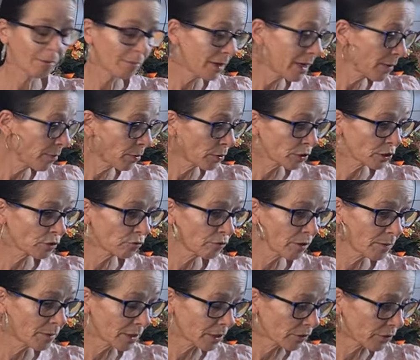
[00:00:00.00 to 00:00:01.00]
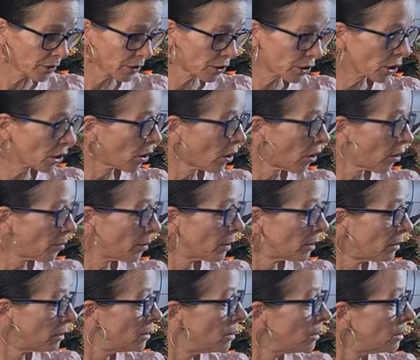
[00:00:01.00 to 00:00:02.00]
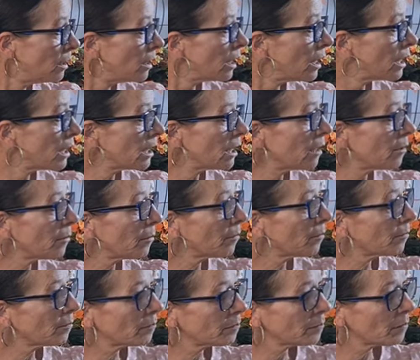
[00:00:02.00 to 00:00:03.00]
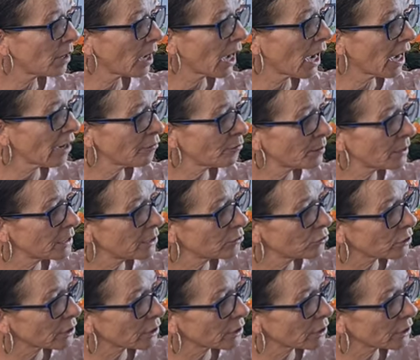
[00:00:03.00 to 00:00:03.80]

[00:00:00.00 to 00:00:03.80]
may put a ribbon on the top. I have been